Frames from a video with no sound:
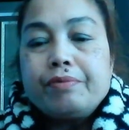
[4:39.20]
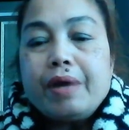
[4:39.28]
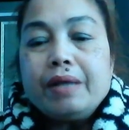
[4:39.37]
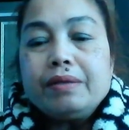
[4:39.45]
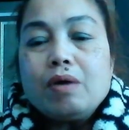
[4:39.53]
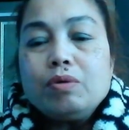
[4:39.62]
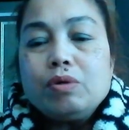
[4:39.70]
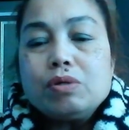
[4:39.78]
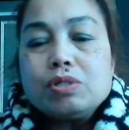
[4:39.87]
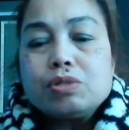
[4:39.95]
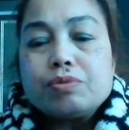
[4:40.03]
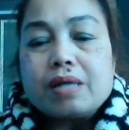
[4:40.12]
Write down
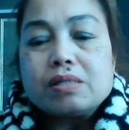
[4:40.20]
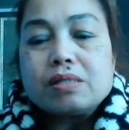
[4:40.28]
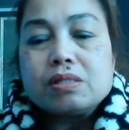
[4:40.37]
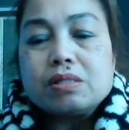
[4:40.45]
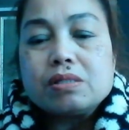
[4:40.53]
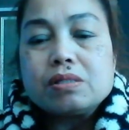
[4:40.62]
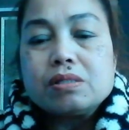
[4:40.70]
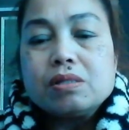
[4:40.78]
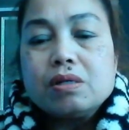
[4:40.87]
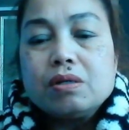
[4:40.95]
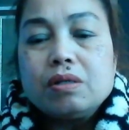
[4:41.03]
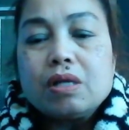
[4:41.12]
your stress
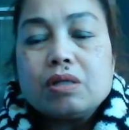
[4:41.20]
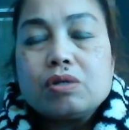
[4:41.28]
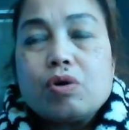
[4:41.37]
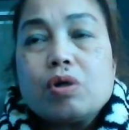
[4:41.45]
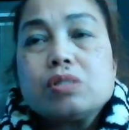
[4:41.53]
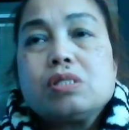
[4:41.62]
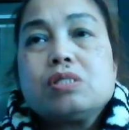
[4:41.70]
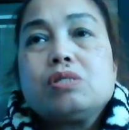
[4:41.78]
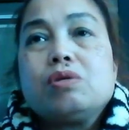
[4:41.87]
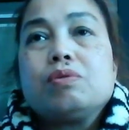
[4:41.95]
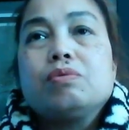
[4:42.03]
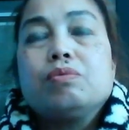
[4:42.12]
that causes
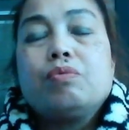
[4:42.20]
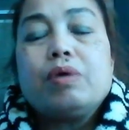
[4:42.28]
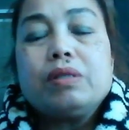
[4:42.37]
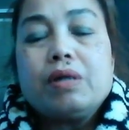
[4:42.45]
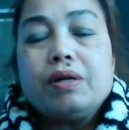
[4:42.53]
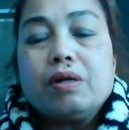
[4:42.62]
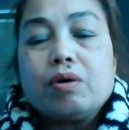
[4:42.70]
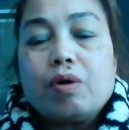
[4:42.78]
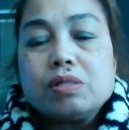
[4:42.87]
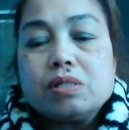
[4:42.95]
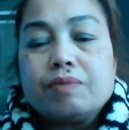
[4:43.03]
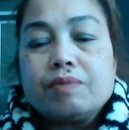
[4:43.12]
you. What are the
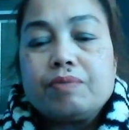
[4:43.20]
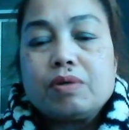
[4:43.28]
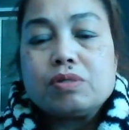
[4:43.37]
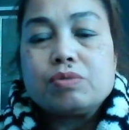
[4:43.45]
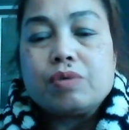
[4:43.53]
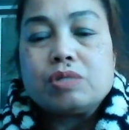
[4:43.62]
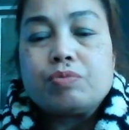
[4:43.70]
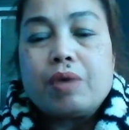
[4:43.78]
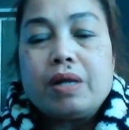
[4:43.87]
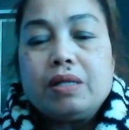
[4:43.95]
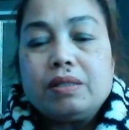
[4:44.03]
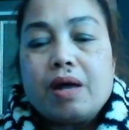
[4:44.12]
causes of your stress?
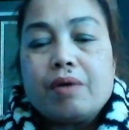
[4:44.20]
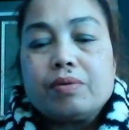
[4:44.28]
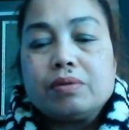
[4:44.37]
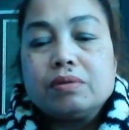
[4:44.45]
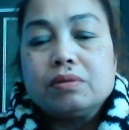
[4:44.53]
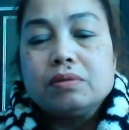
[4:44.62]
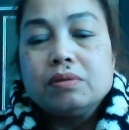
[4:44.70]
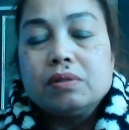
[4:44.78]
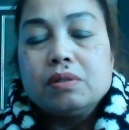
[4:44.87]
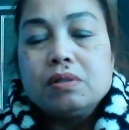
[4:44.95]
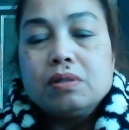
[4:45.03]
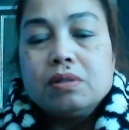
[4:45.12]
Write it down.
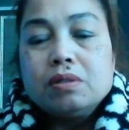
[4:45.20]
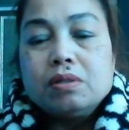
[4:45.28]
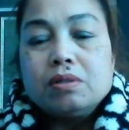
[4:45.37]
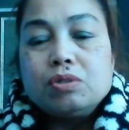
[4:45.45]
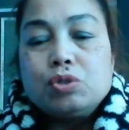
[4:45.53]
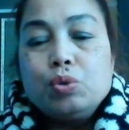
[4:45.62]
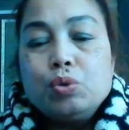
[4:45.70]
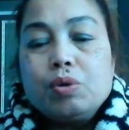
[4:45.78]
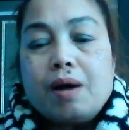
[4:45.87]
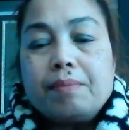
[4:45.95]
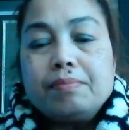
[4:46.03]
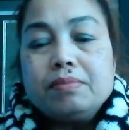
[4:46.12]
Chew
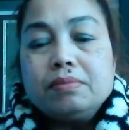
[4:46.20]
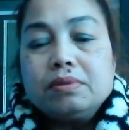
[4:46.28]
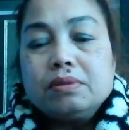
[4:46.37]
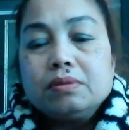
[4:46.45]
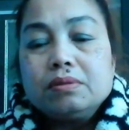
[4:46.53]
gum.